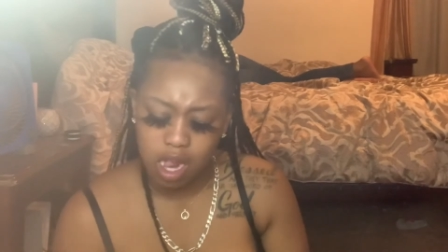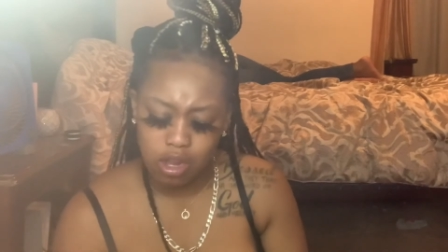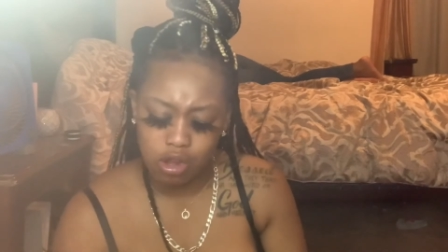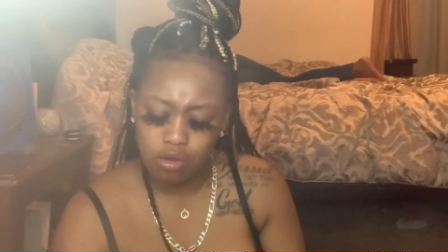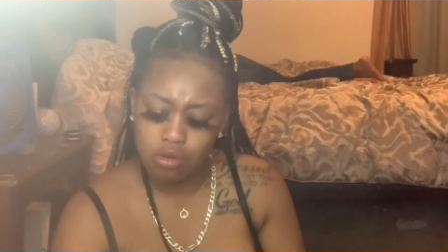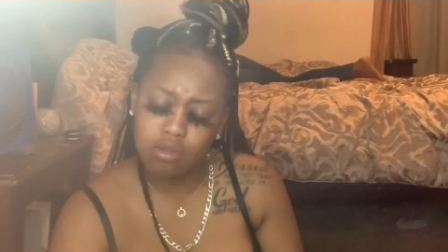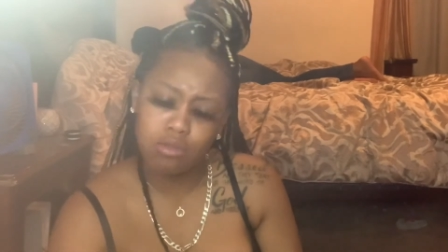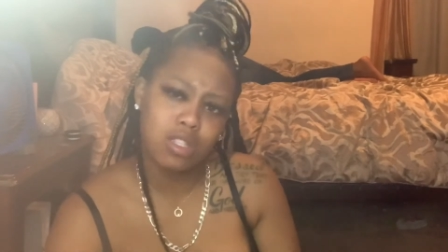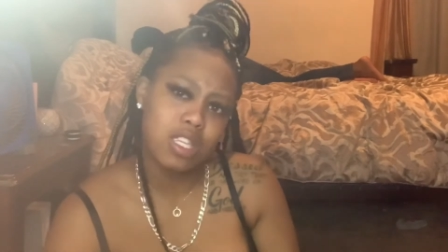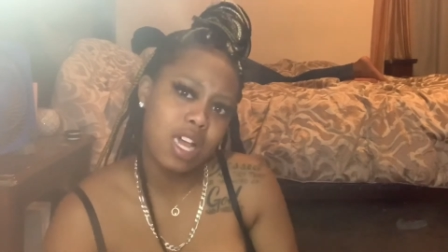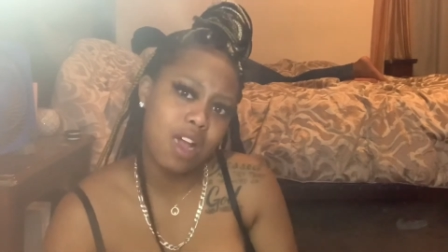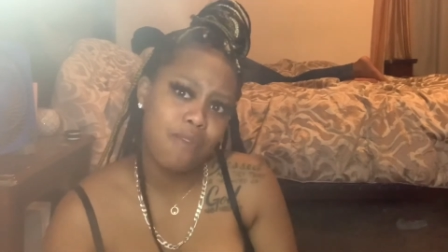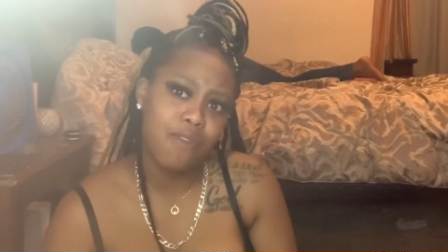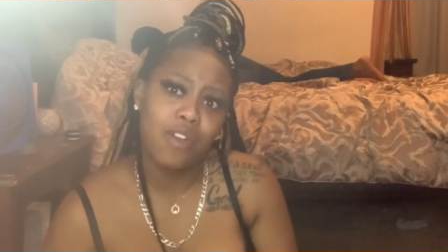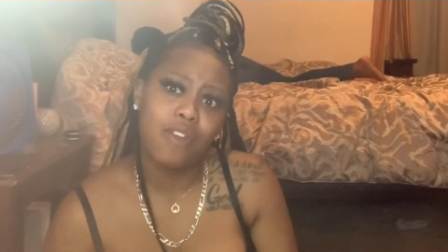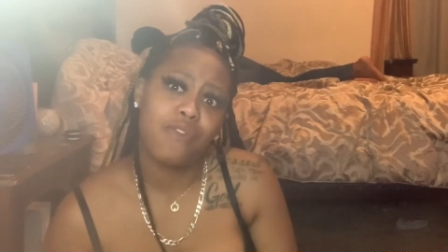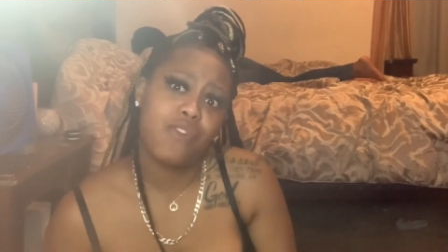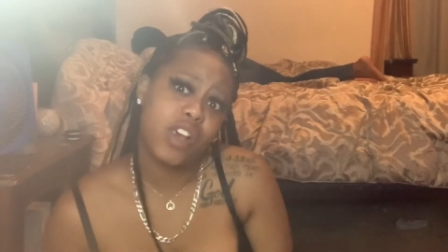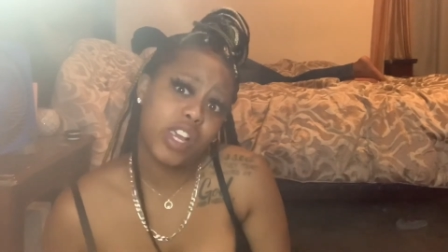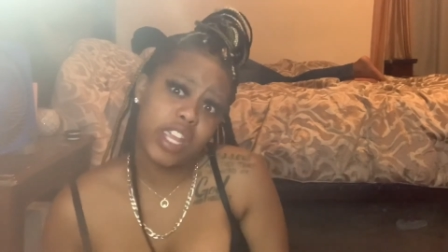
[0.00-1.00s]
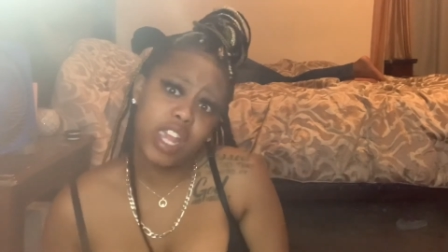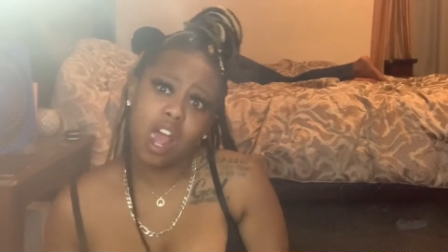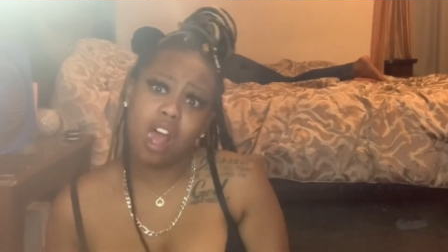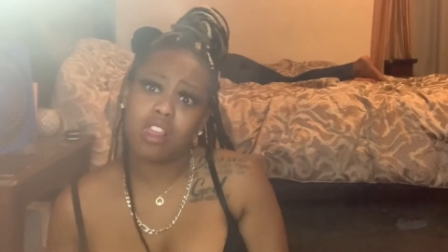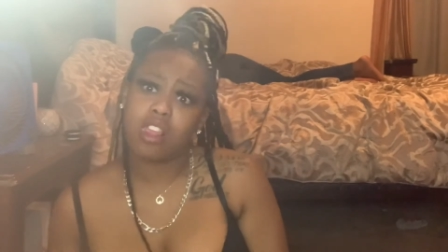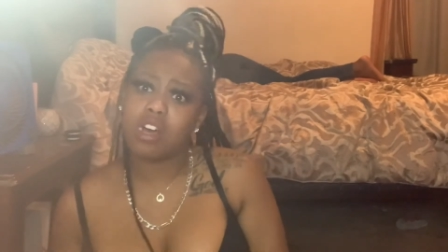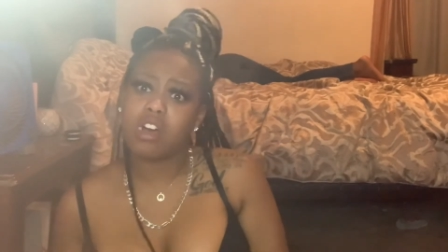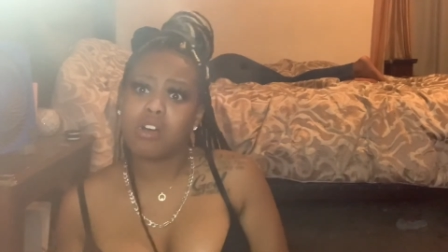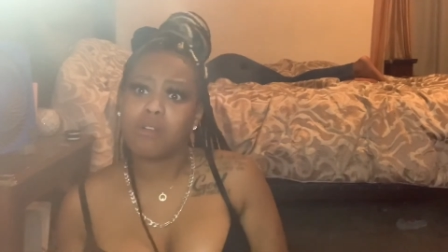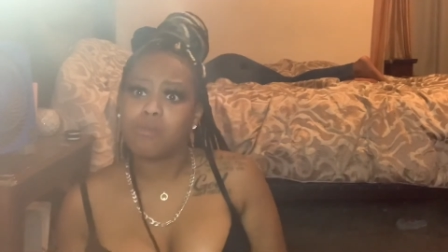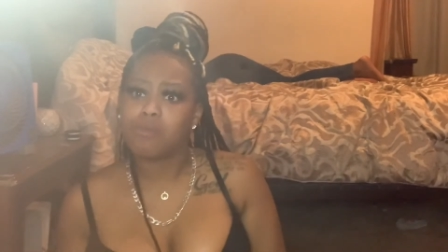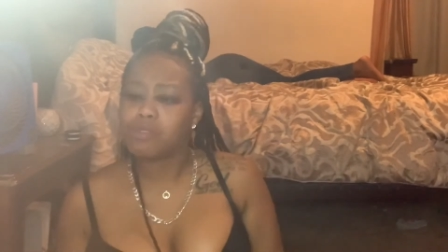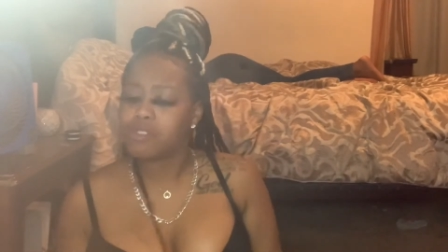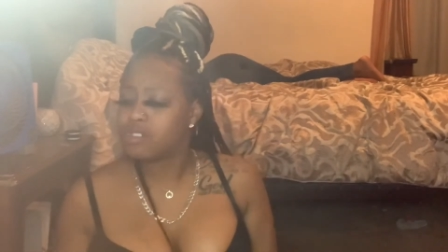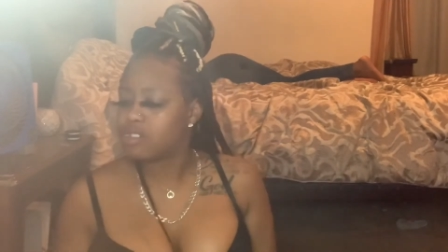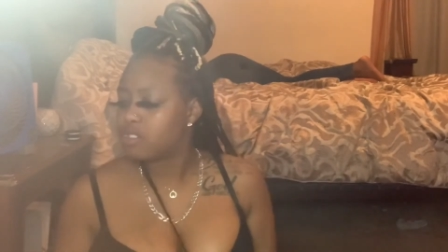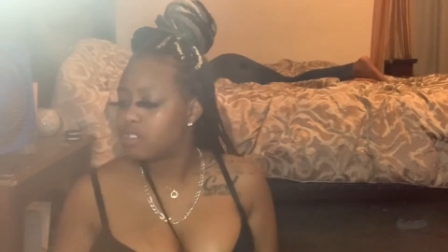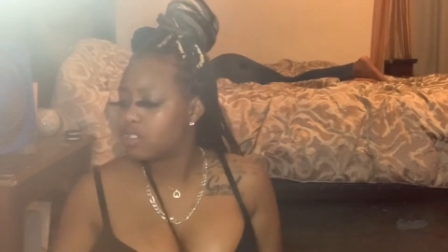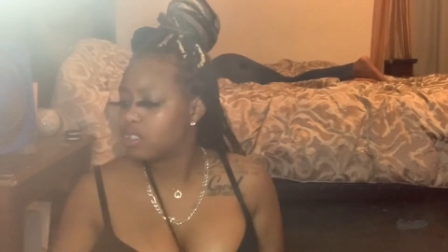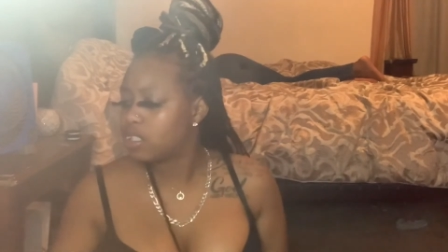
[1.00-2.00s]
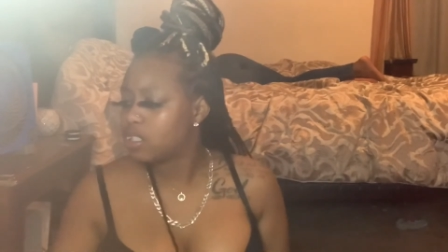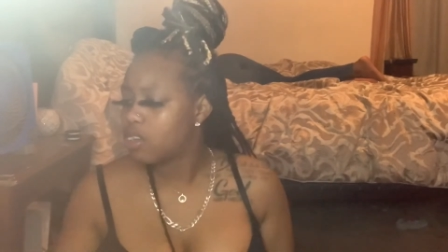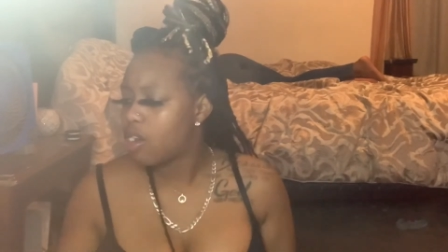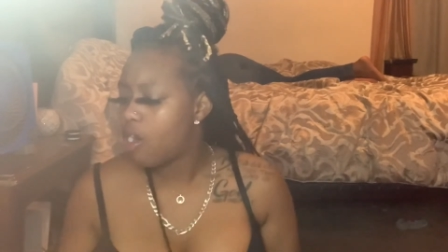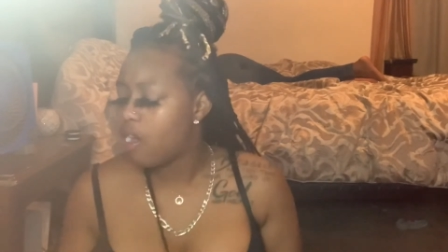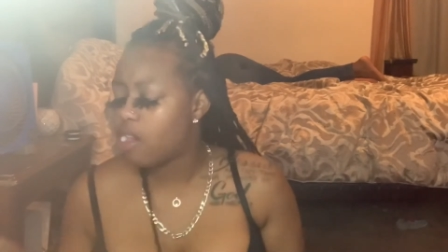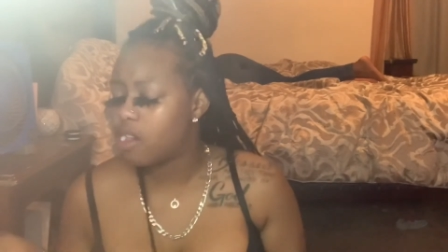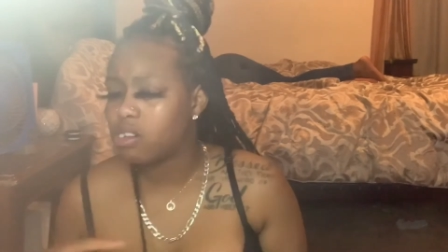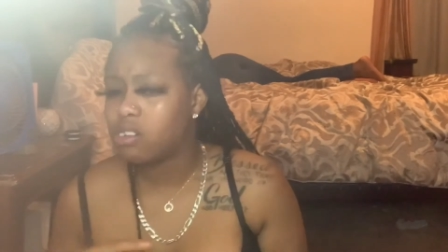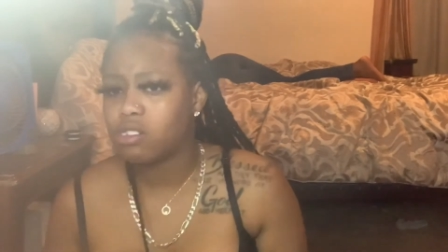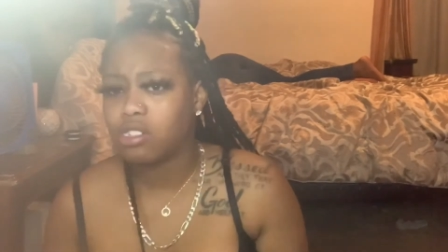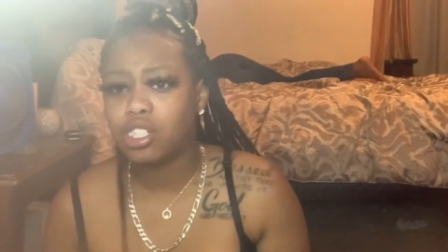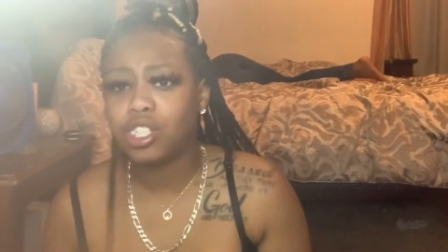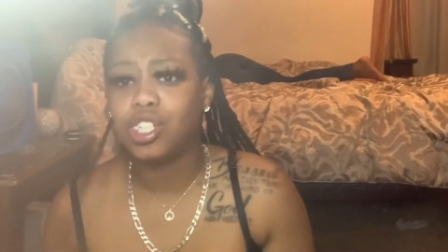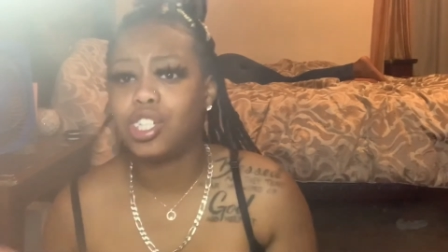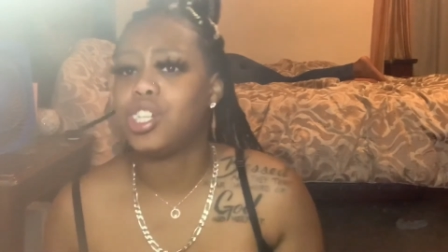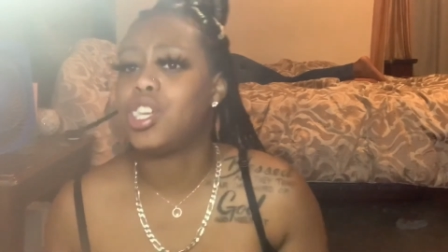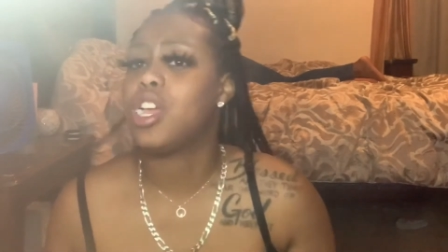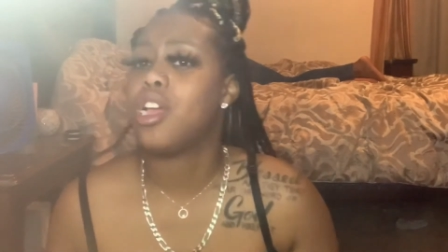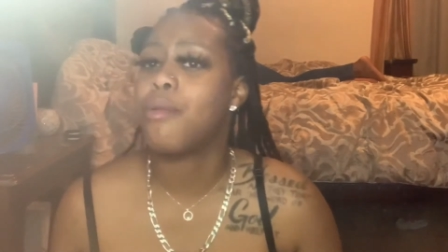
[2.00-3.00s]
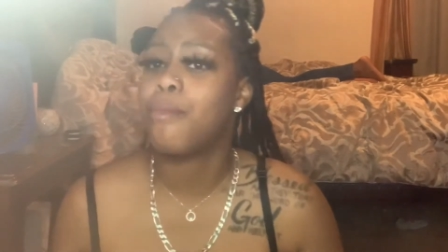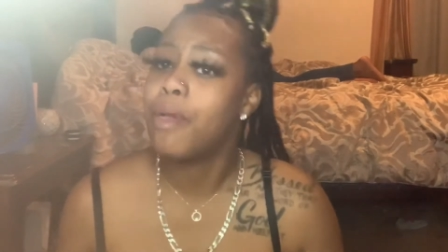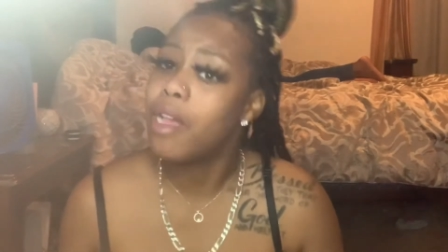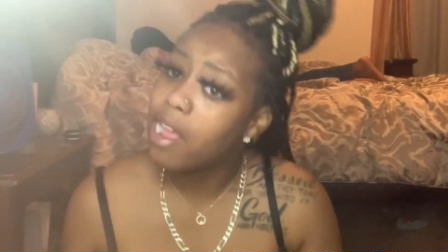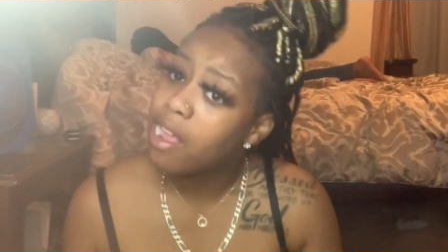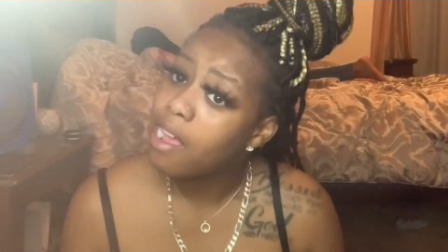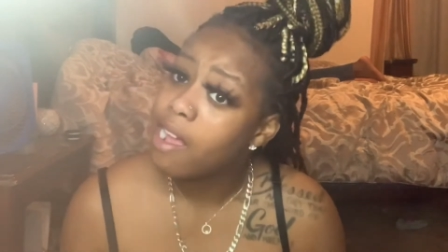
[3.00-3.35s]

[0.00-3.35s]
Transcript: You don't think I'm gonna fuck y'all up? Shit, me.